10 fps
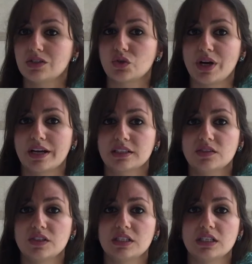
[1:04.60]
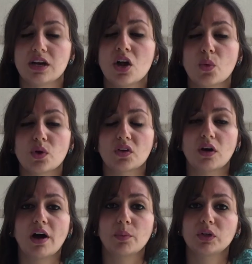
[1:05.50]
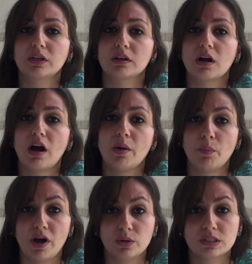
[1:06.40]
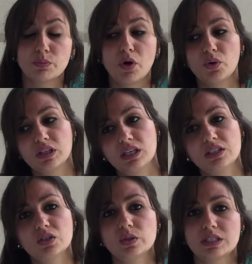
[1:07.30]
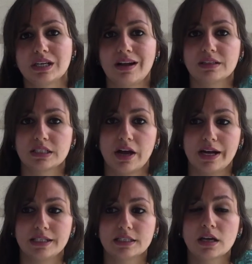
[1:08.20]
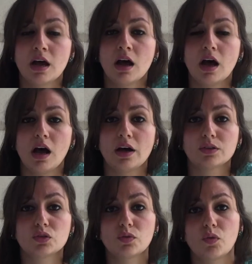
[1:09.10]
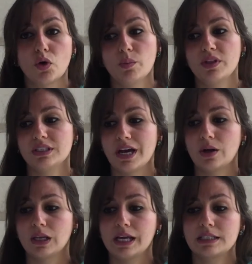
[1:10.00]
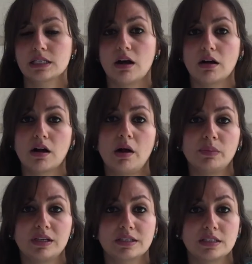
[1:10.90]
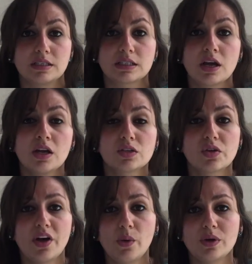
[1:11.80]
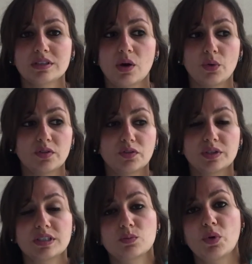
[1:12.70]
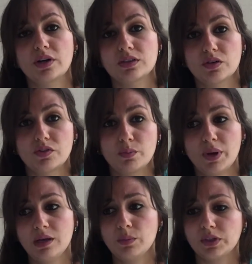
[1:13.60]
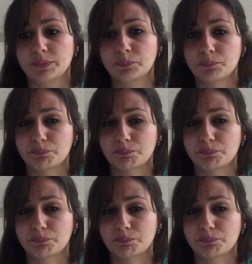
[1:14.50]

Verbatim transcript: its reactivity with carbonyl compounds, both ketones and aldehydes, uh, to form the diolate uh, complexes. So that was our first part of the paper.